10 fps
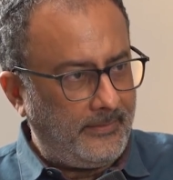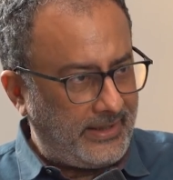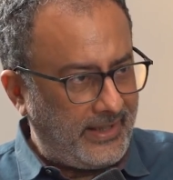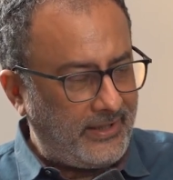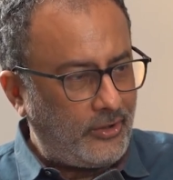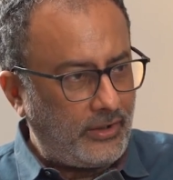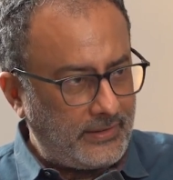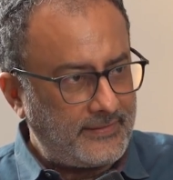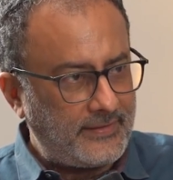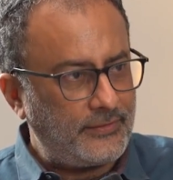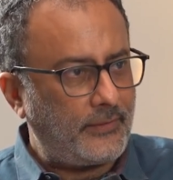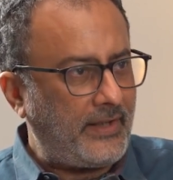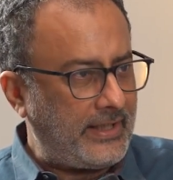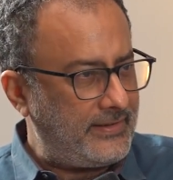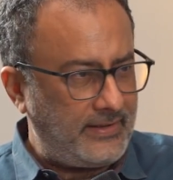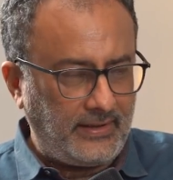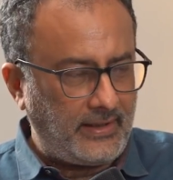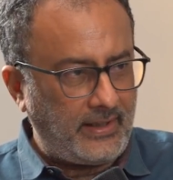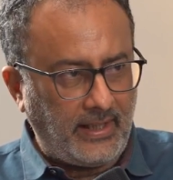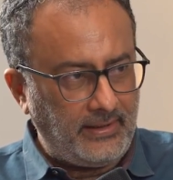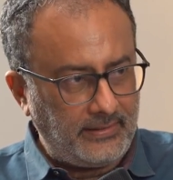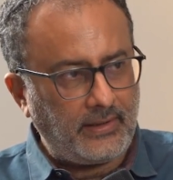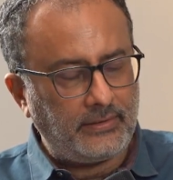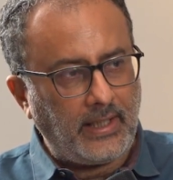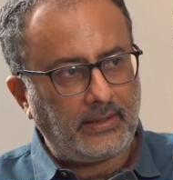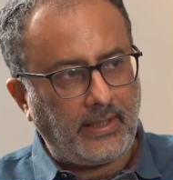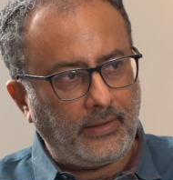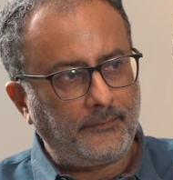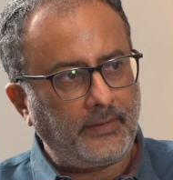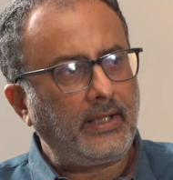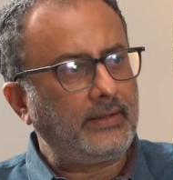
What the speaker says: taking cognizance of hygiene and health and that kind of thing.